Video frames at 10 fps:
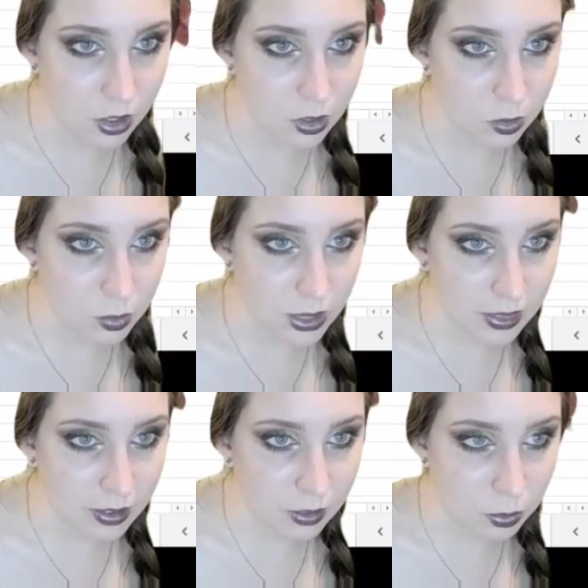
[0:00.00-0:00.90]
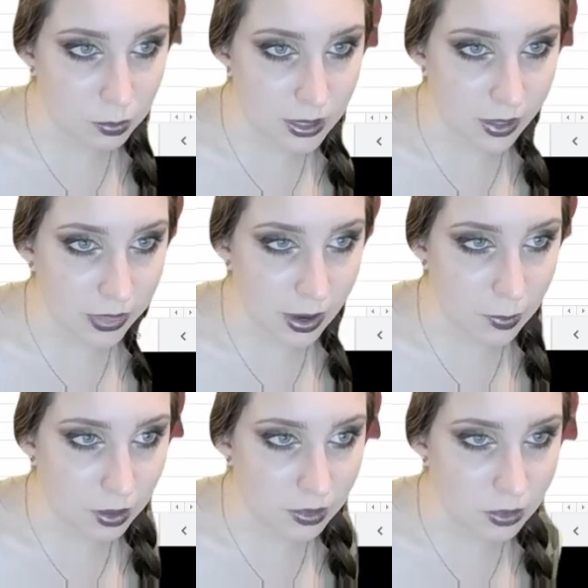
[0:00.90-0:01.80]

So we want to get this one, but not that one.